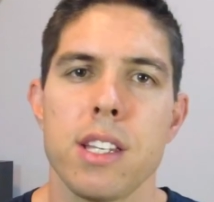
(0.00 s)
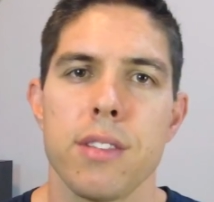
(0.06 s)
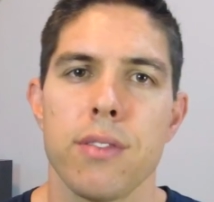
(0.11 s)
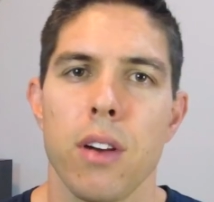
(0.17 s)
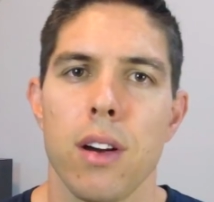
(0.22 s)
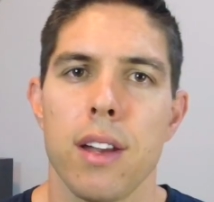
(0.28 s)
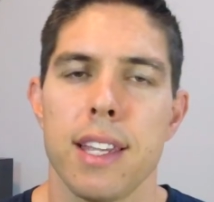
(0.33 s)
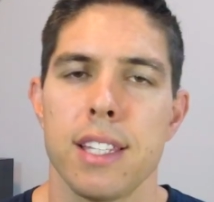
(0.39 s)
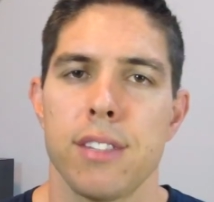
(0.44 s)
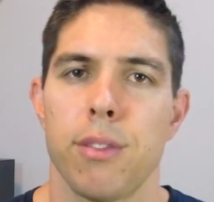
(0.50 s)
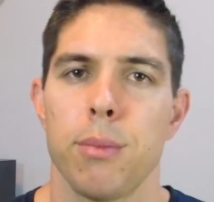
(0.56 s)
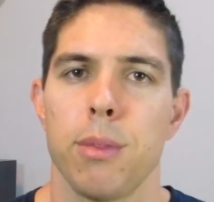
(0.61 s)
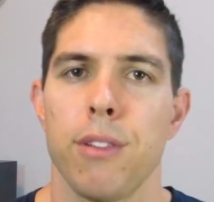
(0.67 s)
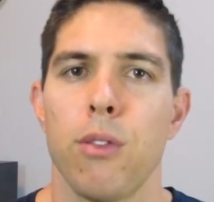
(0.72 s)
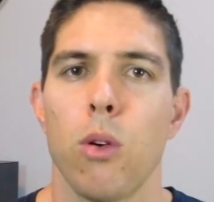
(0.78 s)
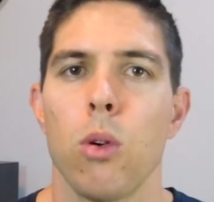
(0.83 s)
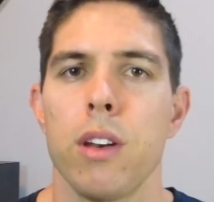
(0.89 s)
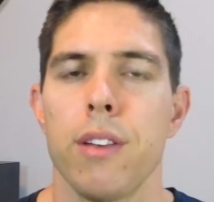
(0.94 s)
of ideas from
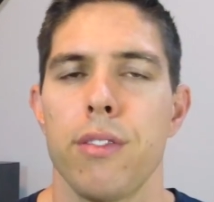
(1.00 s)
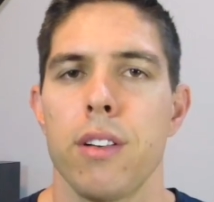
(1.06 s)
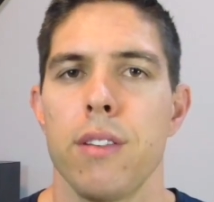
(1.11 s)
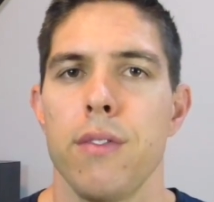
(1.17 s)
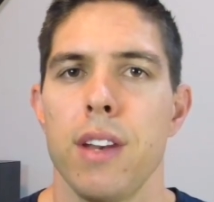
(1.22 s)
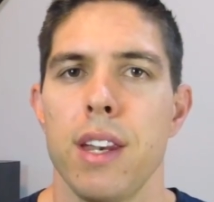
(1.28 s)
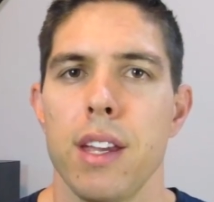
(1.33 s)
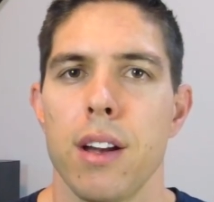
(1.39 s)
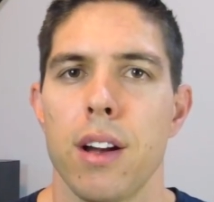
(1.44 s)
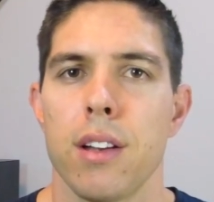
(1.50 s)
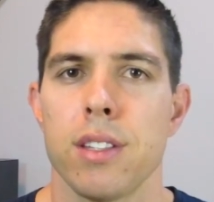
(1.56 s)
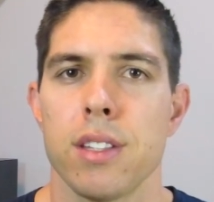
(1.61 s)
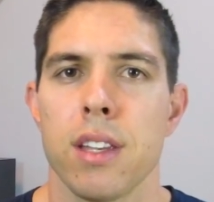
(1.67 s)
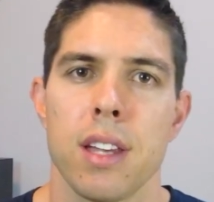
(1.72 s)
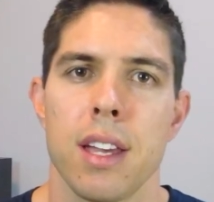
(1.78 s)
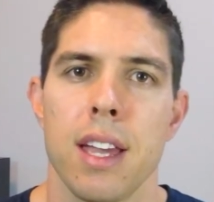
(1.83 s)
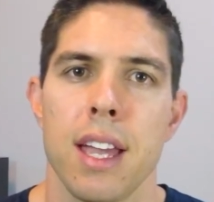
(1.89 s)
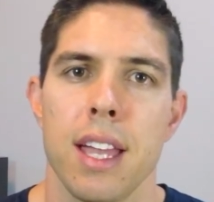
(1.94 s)
the four different videos.
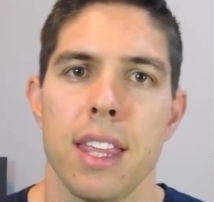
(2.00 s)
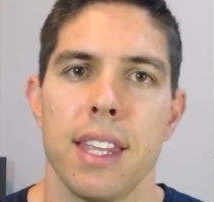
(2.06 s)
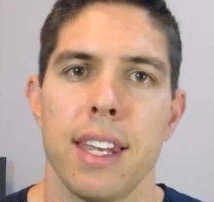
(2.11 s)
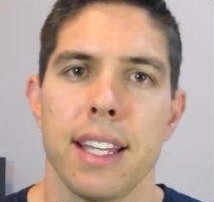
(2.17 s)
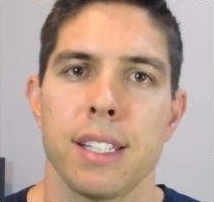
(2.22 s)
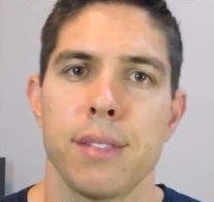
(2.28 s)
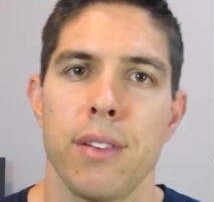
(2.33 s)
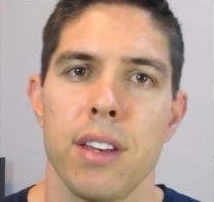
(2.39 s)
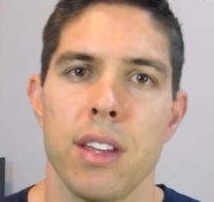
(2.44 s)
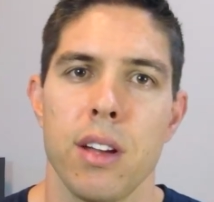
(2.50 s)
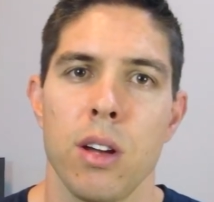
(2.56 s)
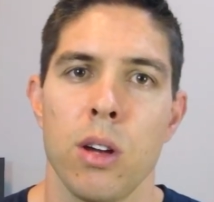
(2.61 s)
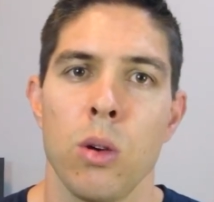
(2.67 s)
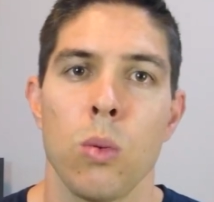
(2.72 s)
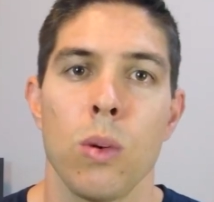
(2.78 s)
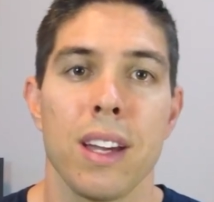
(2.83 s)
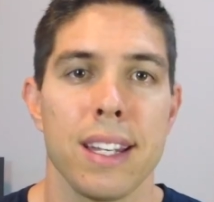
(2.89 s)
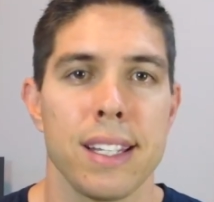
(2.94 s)
In the next video,
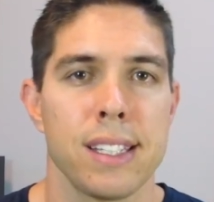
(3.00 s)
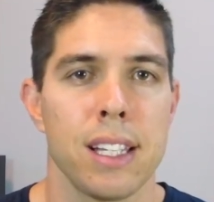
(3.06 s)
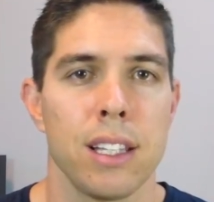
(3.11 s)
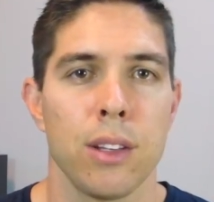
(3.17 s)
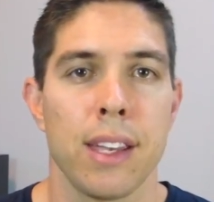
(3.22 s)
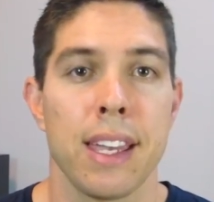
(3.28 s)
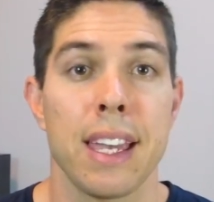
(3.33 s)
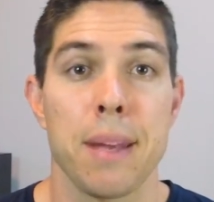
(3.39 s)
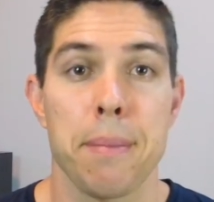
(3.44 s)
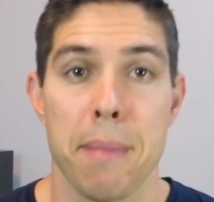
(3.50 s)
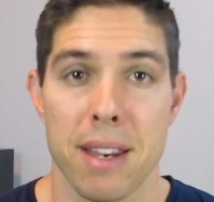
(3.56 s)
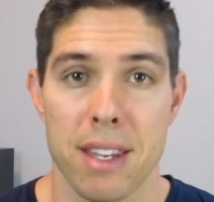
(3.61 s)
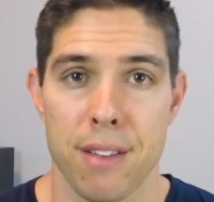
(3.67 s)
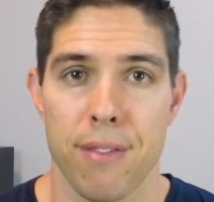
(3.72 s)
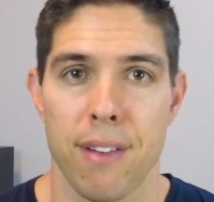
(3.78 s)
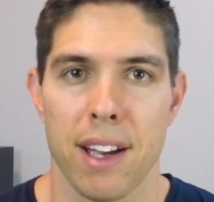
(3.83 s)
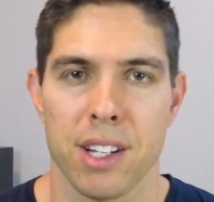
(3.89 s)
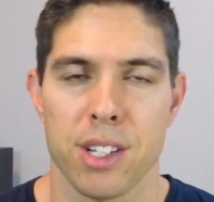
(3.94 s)
we're going to start looking at
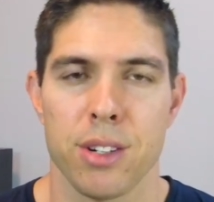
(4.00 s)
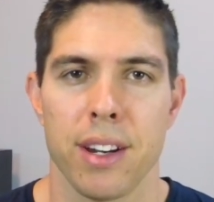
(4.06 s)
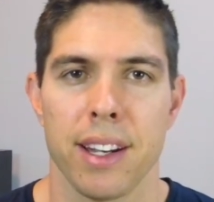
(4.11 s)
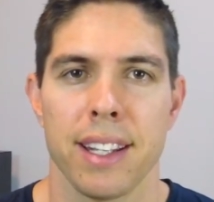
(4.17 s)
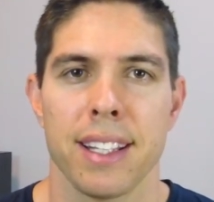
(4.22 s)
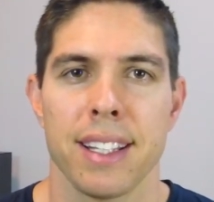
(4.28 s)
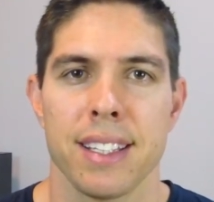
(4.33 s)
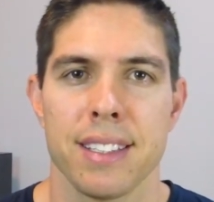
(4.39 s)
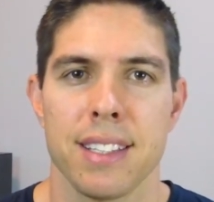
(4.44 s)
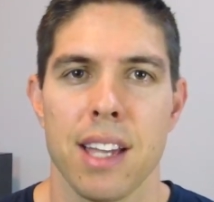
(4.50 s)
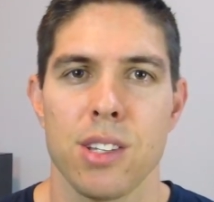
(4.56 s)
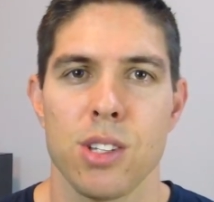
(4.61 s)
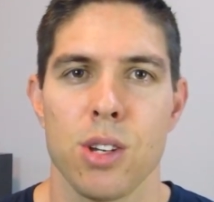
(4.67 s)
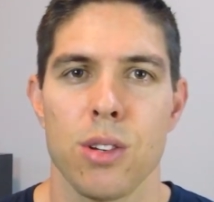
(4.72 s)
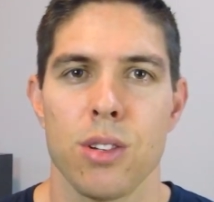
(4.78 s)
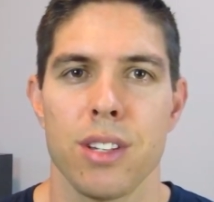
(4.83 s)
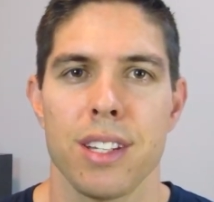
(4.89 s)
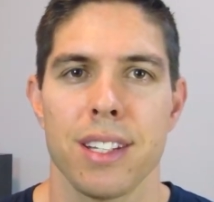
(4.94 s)
manufacturing. Stay
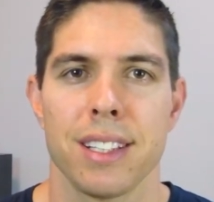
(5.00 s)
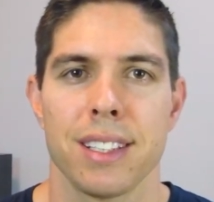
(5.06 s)
tuned.